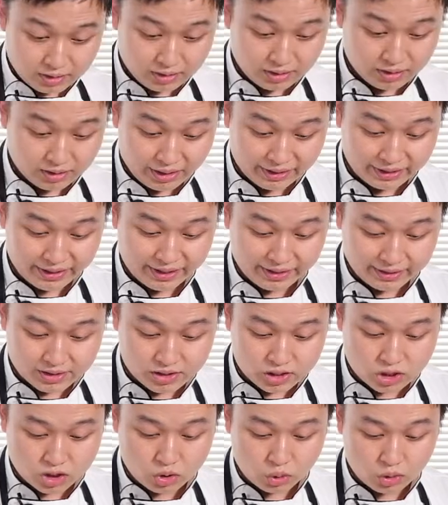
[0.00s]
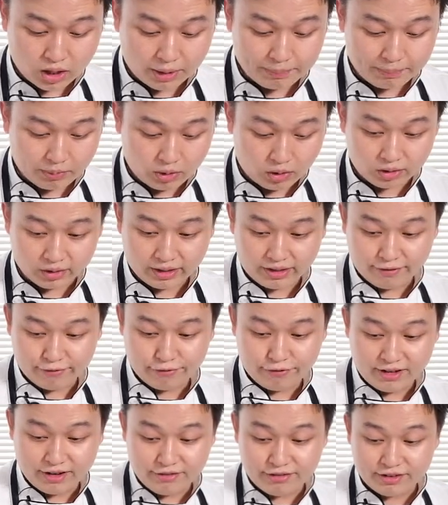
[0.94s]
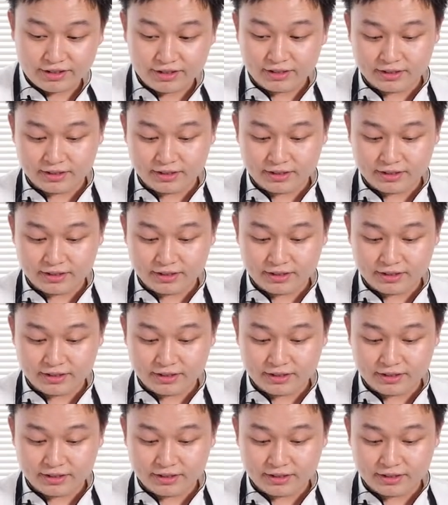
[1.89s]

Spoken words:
Let that soak up all that flavor.